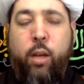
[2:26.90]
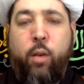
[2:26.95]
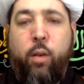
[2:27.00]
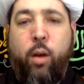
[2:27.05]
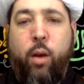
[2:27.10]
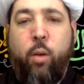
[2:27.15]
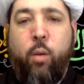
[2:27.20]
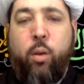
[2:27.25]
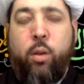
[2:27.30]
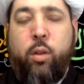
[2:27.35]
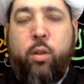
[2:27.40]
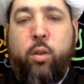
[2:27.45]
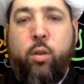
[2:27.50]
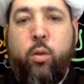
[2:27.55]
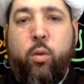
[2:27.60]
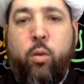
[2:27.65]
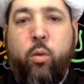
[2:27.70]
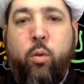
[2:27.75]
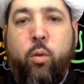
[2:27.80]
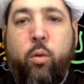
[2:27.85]
I want
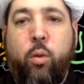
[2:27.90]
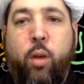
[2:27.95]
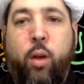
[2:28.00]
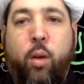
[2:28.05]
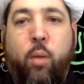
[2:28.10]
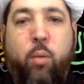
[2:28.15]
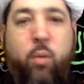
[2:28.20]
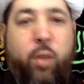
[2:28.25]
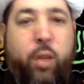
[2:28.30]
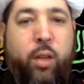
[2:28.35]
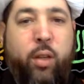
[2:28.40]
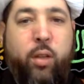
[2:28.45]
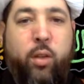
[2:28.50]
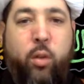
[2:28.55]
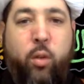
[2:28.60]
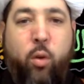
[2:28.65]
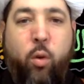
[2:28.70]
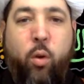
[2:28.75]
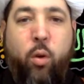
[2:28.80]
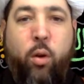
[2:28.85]
to bring a
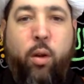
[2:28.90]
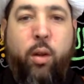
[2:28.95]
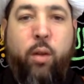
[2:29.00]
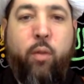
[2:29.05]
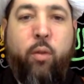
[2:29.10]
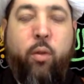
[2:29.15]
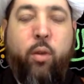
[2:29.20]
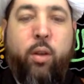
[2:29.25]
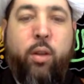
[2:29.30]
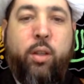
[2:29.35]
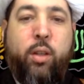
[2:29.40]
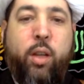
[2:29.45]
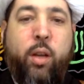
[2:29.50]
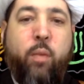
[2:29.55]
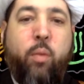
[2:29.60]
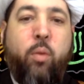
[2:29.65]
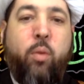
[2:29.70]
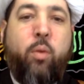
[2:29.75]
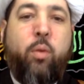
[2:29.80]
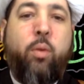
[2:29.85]
story, for
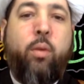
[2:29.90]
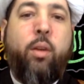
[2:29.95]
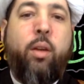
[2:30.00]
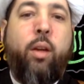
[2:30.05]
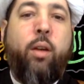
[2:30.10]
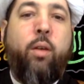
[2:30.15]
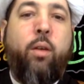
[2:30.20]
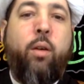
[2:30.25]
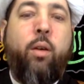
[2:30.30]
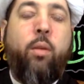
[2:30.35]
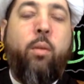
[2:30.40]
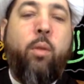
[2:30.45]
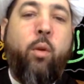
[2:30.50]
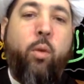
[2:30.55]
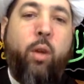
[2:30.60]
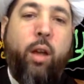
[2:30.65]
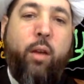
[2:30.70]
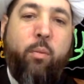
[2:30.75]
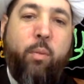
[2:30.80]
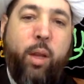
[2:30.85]
example, that
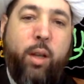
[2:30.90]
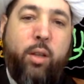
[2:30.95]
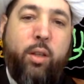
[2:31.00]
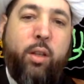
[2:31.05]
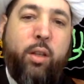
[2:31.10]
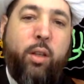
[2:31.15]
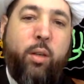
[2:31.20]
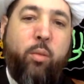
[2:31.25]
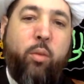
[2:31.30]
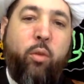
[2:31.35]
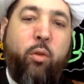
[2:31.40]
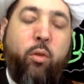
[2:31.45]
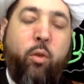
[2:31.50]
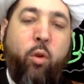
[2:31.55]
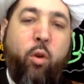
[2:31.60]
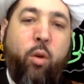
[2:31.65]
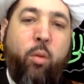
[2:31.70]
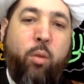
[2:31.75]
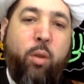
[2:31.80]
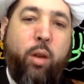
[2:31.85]
we have mentioned it
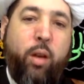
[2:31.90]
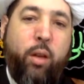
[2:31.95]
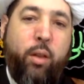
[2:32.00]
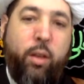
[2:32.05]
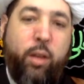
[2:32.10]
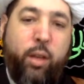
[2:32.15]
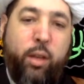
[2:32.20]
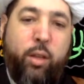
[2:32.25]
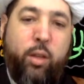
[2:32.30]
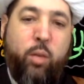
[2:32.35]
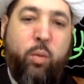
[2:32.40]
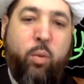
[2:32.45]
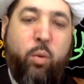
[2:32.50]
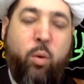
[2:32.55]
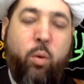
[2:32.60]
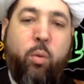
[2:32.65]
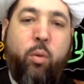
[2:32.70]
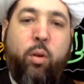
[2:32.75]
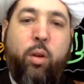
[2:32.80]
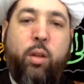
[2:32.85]
before, but I think it's
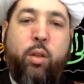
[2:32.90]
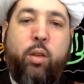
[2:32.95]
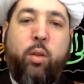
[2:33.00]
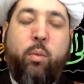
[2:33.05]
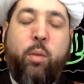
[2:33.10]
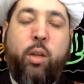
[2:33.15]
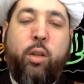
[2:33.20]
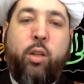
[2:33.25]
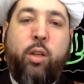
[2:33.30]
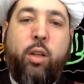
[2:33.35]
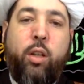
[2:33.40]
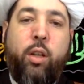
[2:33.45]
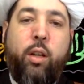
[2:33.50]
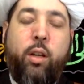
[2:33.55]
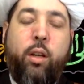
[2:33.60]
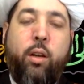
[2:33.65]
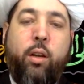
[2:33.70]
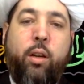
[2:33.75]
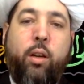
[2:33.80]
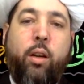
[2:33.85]
appropriate to mention it
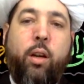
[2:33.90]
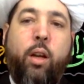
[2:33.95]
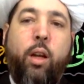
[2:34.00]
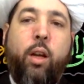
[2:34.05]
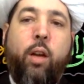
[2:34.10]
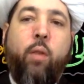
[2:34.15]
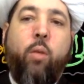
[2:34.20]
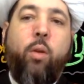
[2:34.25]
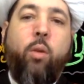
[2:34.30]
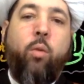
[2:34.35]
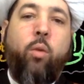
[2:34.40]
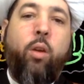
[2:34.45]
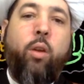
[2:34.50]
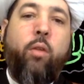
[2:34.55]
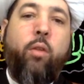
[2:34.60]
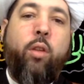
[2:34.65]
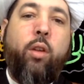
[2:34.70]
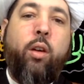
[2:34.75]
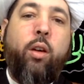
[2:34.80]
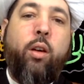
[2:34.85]
here. When one
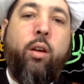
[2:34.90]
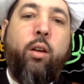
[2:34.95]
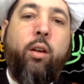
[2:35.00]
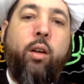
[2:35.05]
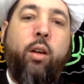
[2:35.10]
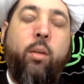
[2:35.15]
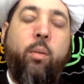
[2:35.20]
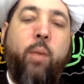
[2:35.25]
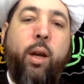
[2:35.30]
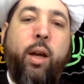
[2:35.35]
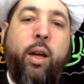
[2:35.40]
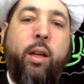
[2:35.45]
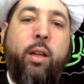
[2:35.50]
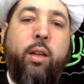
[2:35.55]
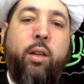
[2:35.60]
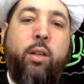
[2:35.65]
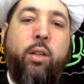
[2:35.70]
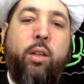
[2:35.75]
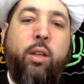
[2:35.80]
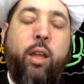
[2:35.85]
of the
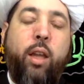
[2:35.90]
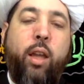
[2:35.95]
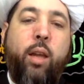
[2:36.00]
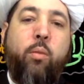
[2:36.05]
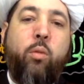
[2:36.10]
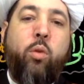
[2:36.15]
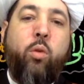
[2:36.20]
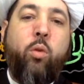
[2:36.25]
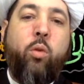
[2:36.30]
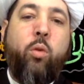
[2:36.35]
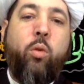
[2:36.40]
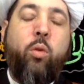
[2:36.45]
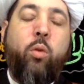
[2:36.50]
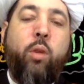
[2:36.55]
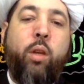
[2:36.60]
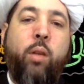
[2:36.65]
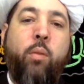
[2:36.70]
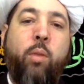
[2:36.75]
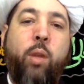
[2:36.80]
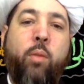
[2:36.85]
companions came to
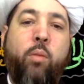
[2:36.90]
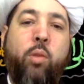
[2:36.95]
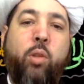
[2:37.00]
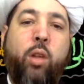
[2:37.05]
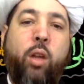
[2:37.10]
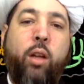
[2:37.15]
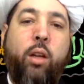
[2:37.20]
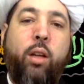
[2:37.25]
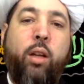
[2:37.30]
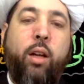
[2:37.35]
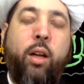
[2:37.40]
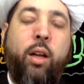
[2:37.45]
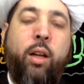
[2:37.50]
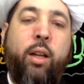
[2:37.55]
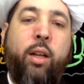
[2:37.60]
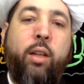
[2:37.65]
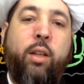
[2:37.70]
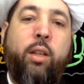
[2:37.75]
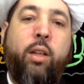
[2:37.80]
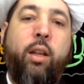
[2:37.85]
Imam Sadiq
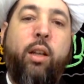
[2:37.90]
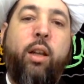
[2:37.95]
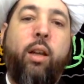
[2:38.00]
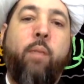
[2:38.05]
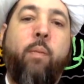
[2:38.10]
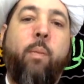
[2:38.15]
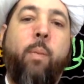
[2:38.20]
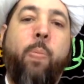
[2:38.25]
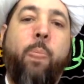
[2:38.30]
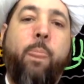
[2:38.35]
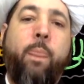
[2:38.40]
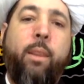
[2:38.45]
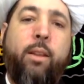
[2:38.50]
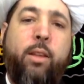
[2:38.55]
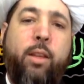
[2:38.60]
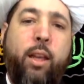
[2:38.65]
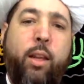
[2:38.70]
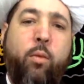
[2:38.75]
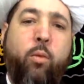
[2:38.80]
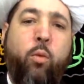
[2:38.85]
alayhi salam and
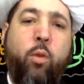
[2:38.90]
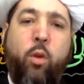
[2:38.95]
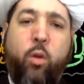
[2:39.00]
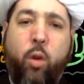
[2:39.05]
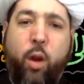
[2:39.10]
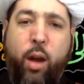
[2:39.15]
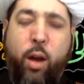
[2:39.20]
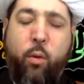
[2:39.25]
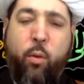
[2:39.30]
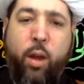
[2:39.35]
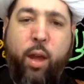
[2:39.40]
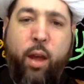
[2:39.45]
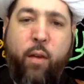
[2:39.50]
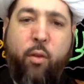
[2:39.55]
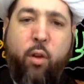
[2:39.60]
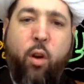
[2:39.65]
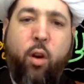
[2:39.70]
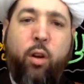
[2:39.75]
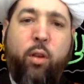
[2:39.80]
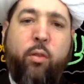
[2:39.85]
said, we have
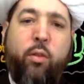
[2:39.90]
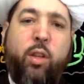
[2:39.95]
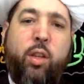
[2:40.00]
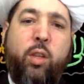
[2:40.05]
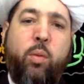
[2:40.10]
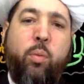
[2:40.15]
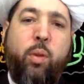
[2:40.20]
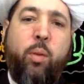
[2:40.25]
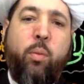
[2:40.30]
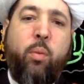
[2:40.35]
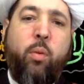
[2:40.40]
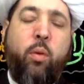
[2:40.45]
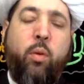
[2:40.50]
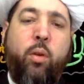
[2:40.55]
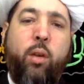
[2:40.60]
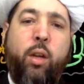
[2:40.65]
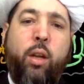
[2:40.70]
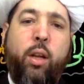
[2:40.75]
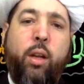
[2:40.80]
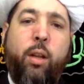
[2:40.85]
all of these
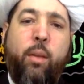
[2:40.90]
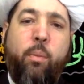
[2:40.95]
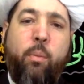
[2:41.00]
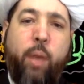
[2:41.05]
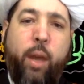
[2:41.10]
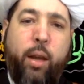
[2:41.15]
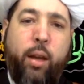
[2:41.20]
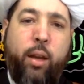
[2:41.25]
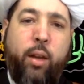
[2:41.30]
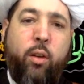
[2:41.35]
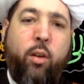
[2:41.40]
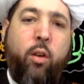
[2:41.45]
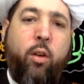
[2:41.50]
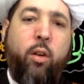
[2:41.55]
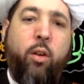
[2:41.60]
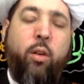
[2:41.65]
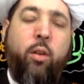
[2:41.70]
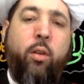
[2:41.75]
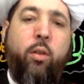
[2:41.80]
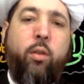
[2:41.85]
people back in
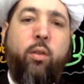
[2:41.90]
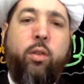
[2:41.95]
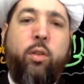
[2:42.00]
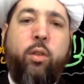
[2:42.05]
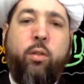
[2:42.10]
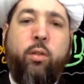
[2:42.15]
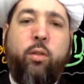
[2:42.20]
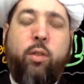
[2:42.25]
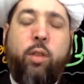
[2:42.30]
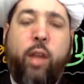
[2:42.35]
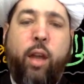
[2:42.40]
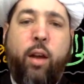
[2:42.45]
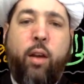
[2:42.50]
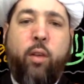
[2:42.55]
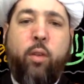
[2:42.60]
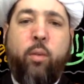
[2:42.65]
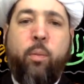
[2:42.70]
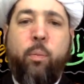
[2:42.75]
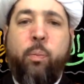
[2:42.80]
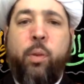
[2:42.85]
our
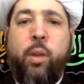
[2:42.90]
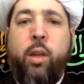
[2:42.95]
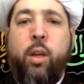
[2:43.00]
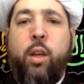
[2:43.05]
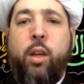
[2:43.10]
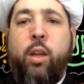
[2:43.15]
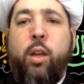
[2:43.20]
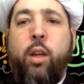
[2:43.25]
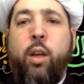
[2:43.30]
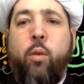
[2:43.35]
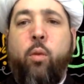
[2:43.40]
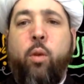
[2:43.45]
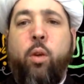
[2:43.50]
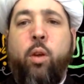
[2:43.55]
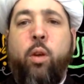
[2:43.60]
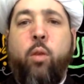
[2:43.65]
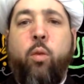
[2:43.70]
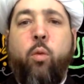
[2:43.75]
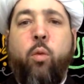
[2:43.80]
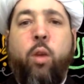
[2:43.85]
town, and
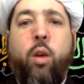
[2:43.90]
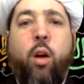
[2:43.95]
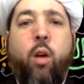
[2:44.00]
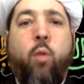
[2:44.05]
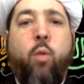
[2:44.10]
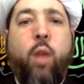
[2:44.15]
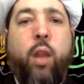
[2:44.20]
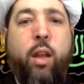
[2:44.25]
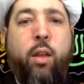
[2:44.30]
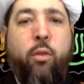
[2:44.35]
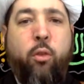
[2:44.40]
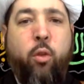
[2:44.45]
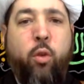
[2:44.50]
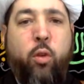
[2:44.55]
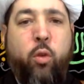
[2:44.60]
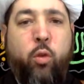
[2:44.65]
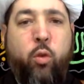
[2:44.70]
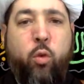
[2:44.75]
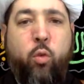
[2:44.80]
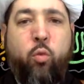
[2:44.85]
we are ready for
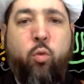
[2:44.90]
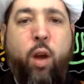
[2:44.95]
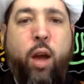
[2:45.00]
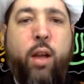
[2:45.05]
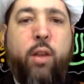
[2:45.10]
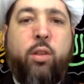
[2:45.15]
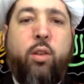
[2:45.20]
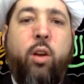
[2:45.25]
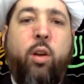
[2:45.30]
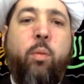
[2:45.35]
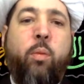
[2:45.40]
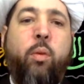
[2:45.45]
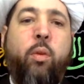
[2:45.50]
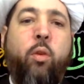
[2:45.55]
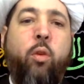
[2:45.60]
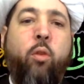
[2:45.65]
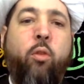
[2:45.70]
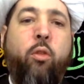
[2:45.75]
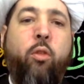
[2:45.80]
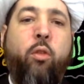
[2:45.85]
you to rise up and
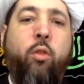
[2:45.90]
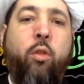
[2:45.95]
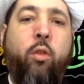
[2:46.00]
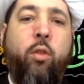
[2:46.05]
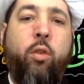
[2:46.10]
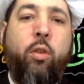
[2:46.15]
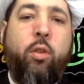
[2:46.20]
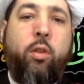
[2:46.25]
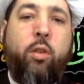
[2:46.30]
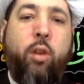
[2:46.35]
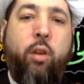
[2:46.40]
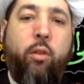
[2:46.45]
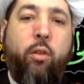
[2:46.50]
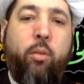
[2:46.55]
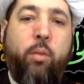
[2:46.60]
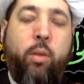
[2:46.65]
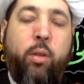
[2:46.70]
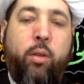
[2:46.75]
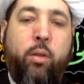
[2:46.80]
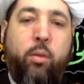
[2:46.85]
overthrow this
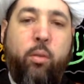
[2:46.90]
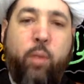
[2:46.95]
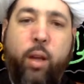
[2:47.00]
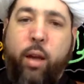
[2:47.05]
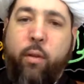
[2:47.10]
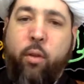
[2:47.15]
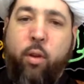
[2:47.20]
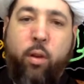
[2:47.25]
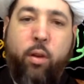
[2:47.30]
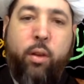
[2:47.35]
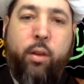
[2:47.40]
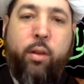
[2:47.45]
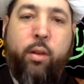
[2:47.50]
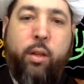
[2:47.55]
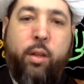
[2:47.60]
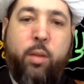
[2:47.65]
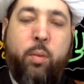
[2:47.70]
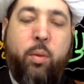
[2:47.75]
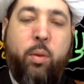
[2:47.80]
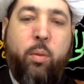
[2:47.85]
government. We have all of
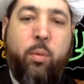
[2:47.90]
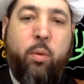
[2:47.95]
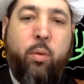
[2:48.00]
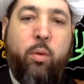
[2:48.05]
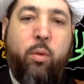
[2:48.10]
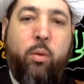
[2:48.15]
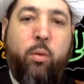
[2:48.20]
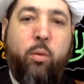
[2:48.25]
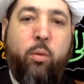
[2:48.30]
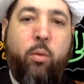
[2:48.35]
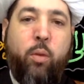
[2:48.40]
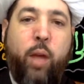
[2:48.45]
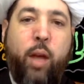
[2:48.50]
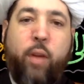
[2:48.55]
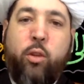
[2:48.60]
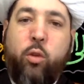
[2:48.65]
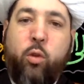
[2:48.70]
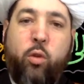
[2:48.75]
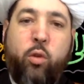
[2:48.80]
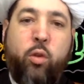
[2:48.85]
these people
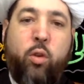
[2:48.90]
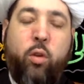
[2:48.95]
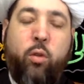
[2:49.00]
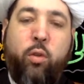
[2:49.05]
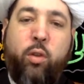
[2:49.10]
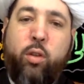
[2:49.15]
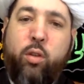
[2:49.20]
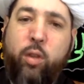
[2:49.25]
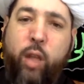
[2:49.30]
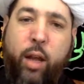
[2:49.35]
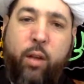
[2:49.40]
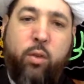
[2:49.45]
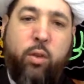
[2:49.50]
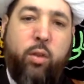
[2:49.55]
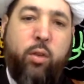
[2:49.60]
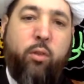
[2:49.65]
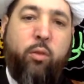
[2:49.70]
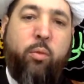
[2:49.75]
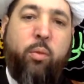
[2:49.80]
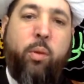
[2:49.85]
at your service,
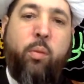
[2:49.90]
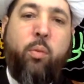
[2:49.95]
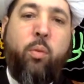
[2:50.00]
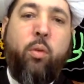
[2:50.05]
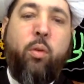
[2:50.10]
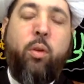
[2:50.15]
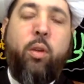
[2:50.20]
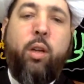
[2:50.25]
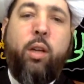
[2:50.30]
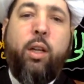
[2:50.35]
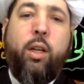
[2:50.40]
thousands of people.